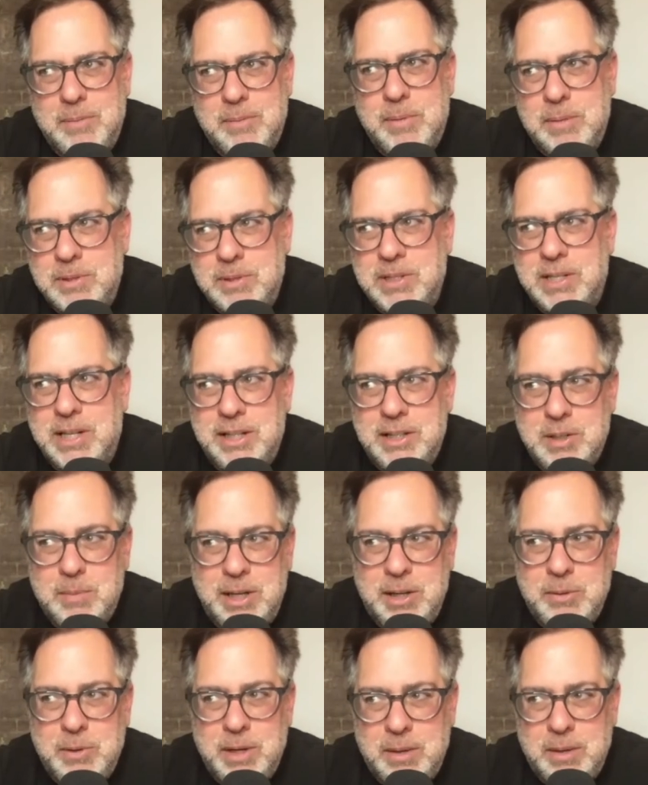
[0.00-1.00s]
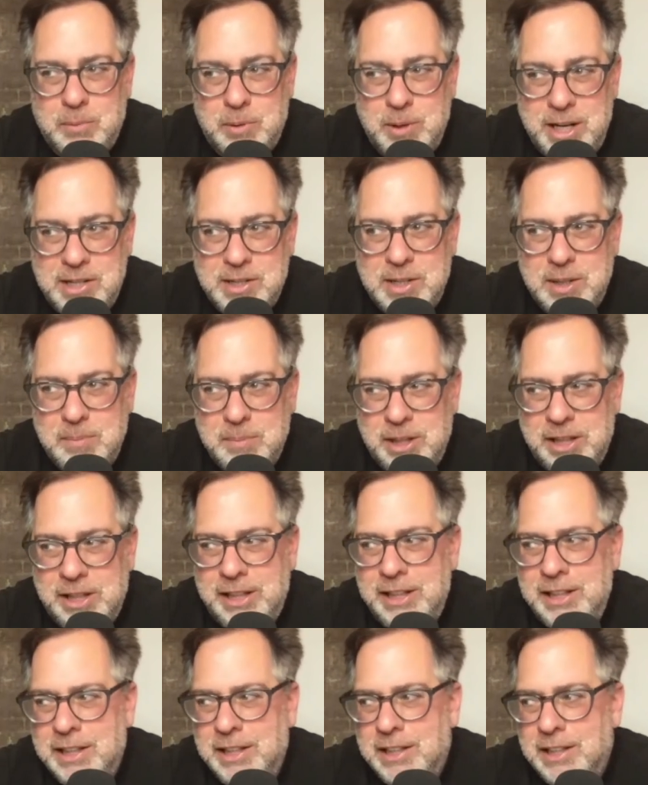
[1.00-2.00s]
say it to me when I'm raising money
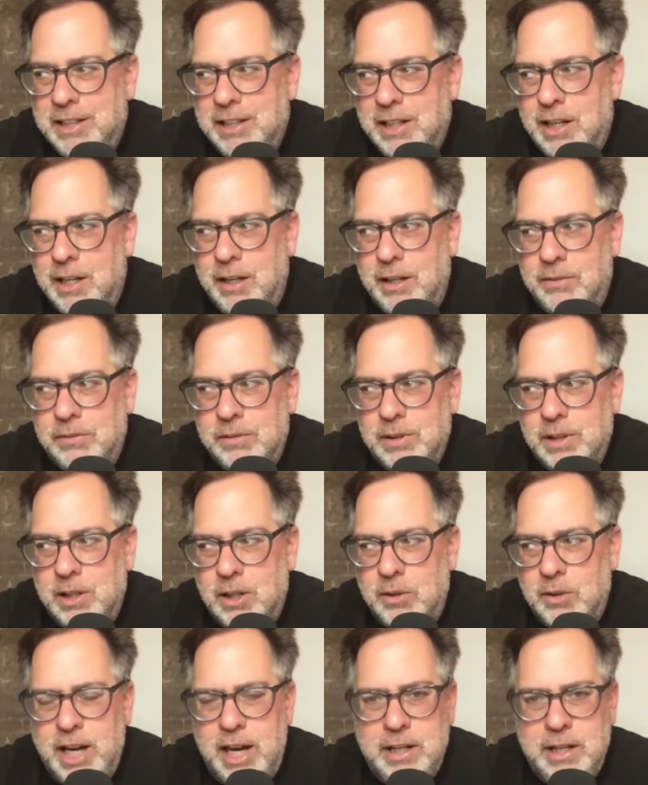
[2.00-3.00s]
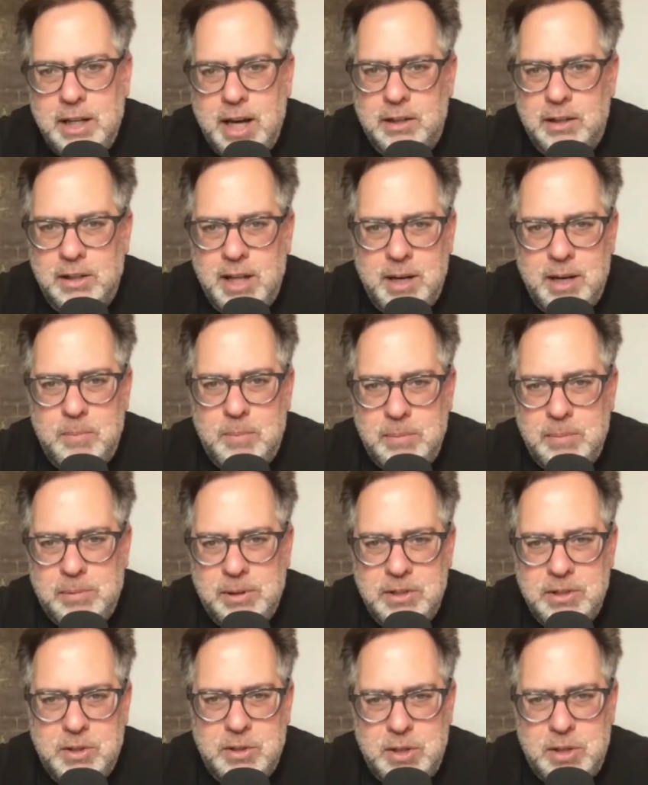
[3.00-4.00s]
of, okay, you got a lot of people
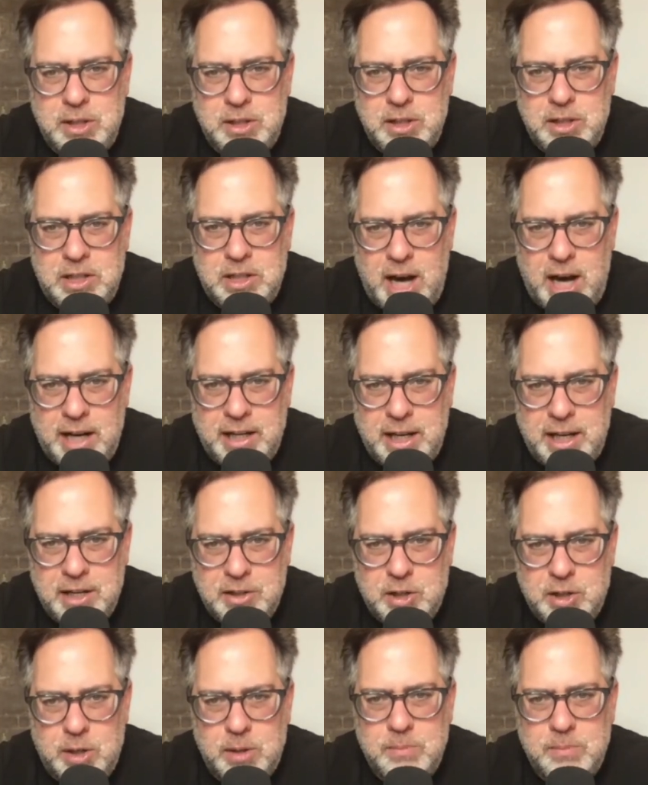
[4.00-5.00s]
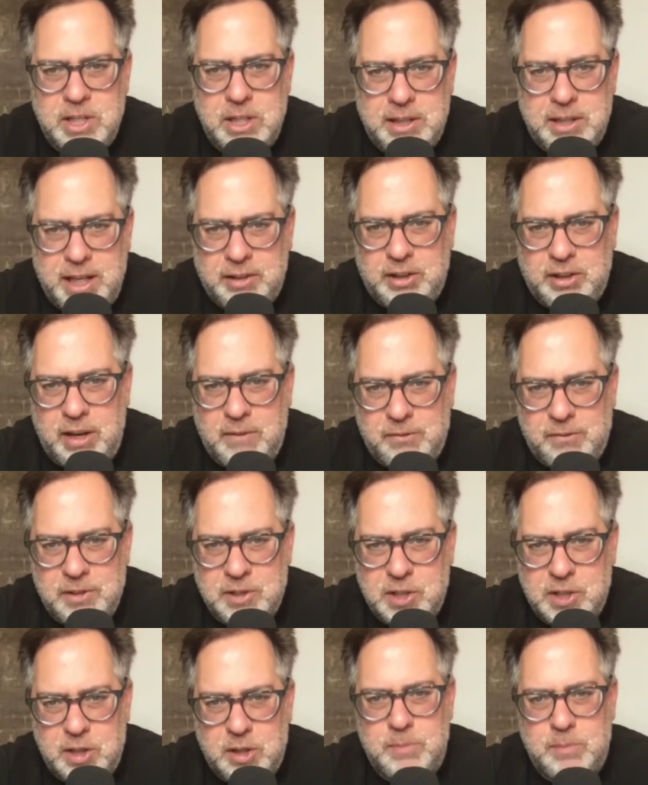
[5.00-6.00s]
interested. You got to get a term sheet, get that first
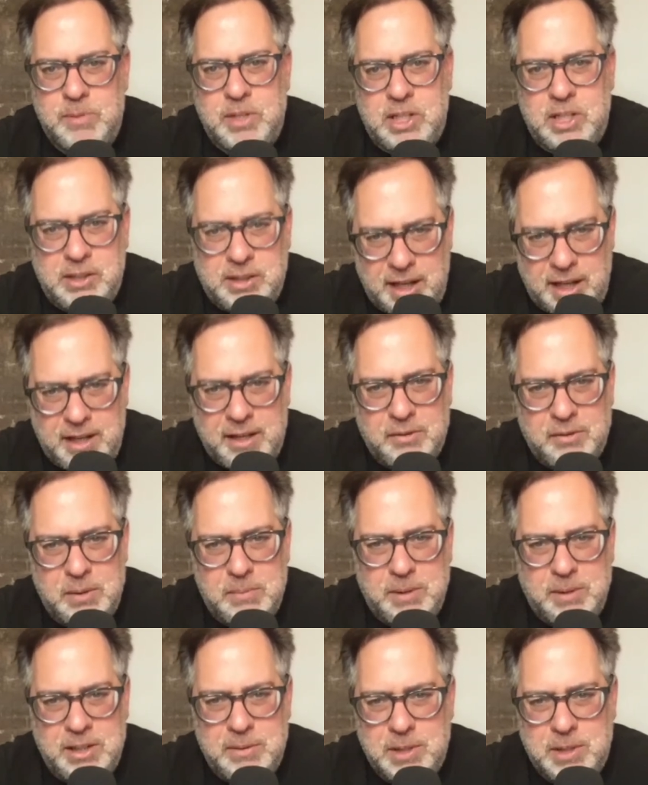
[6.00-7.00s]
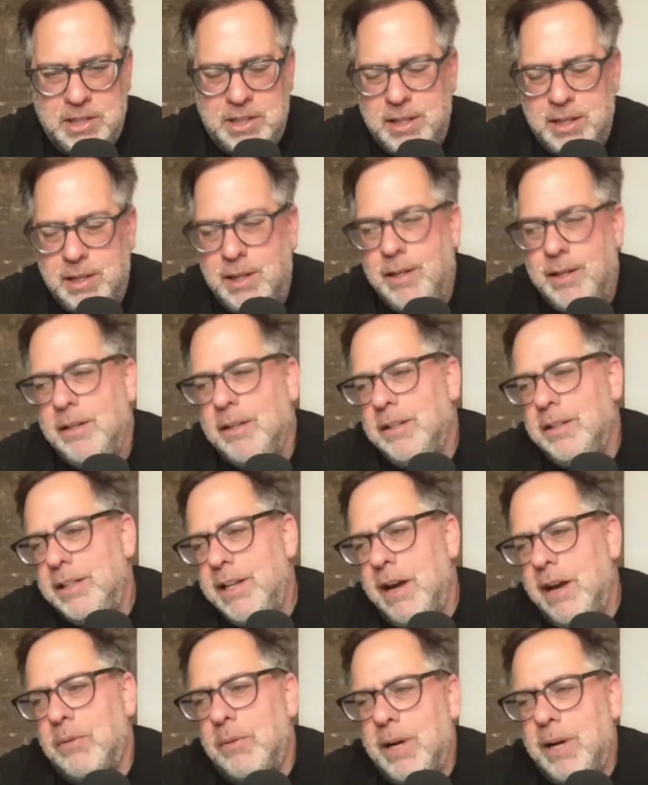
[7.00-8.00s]
term sheet. Then everybody wants. Yeah,
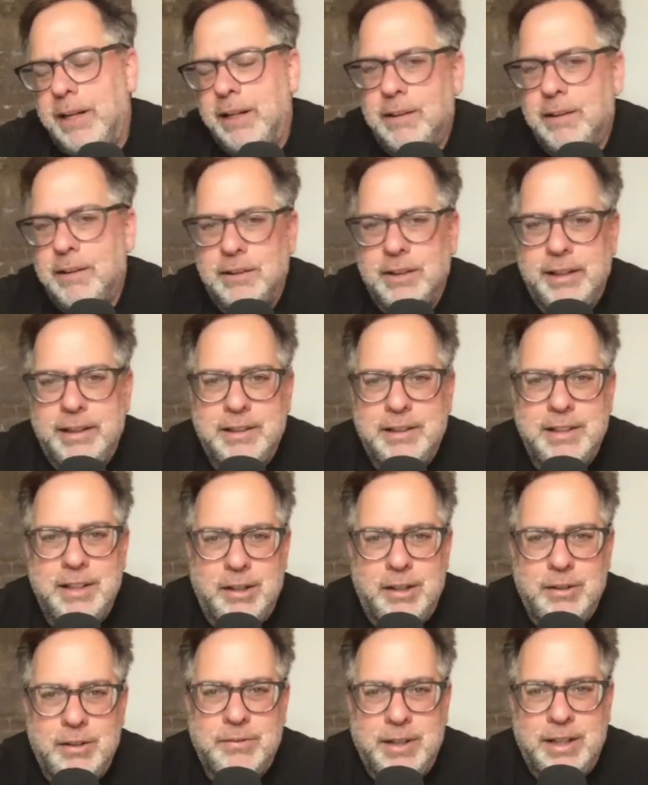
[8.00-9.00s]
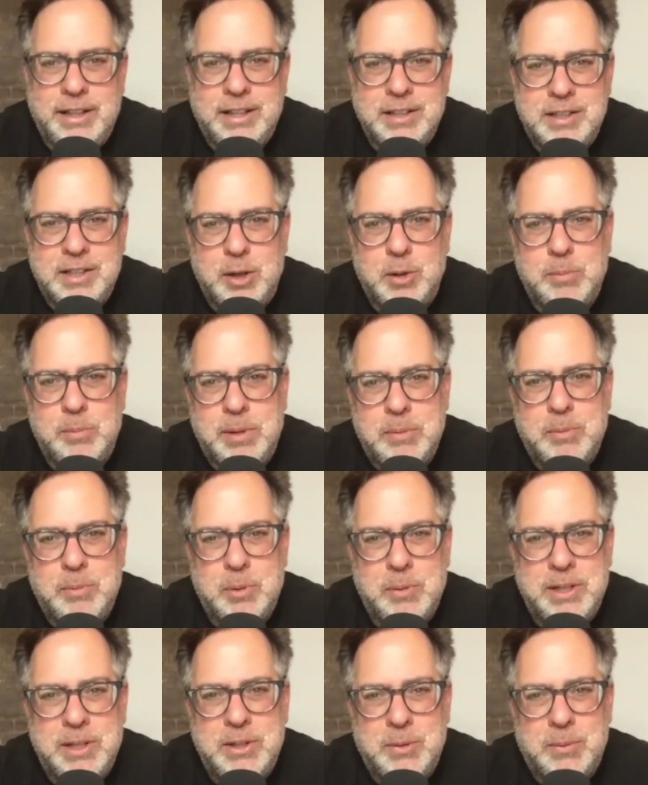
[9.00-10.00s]
right. Like, if I could tell people
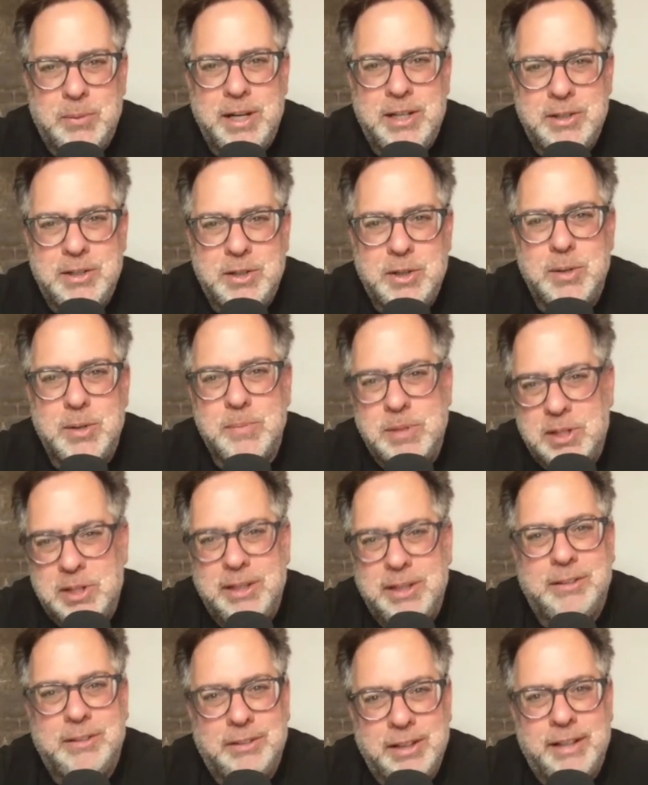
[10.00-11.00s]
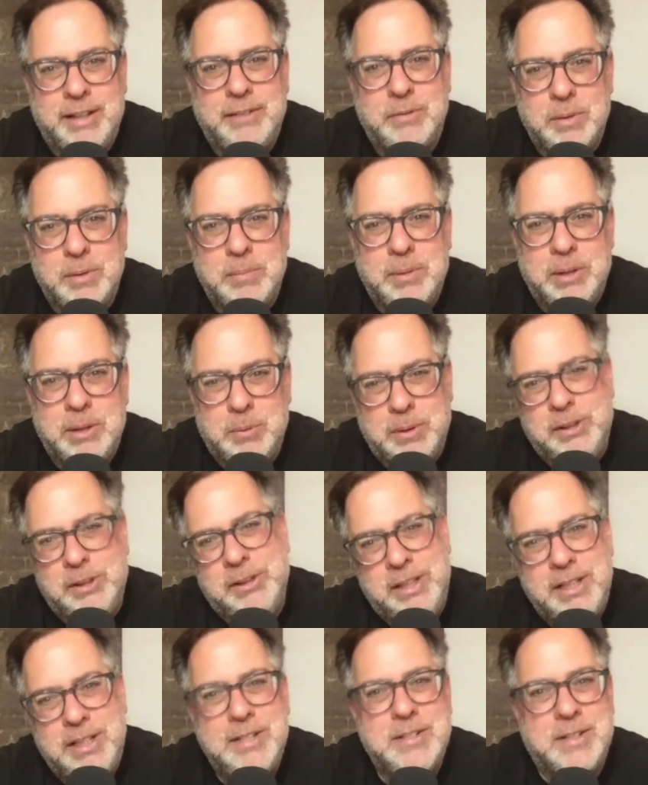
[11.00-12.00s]
when to write a term sheet, life would be really
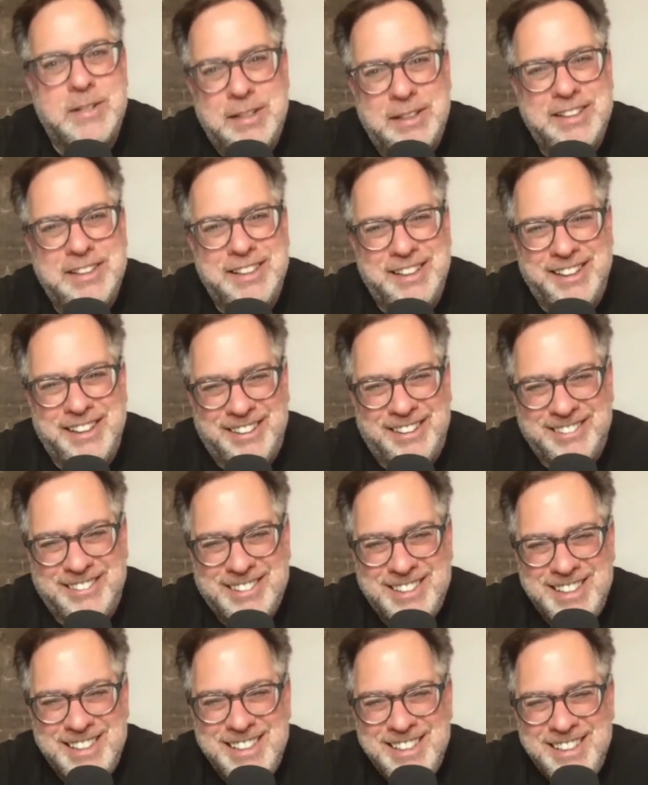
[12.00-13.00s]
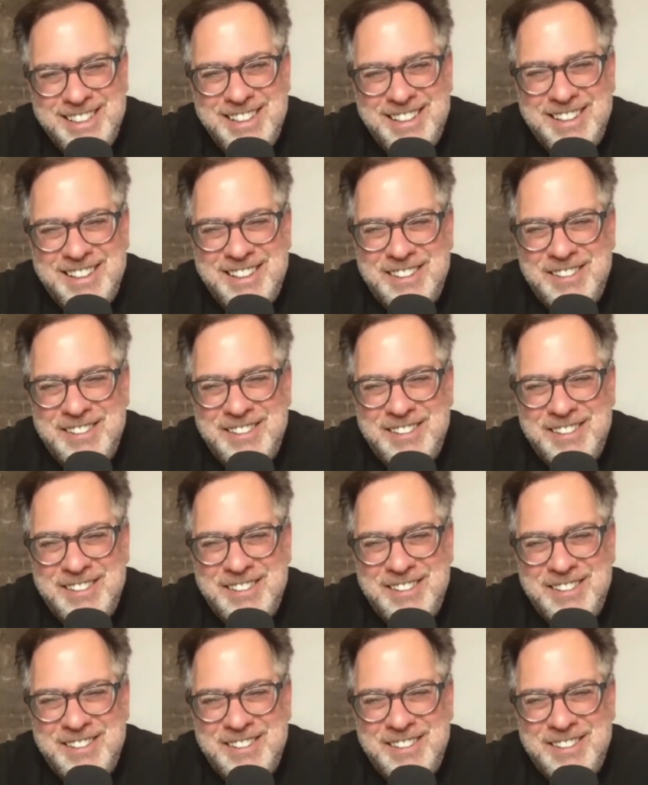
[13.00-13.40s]
easy, Yeah.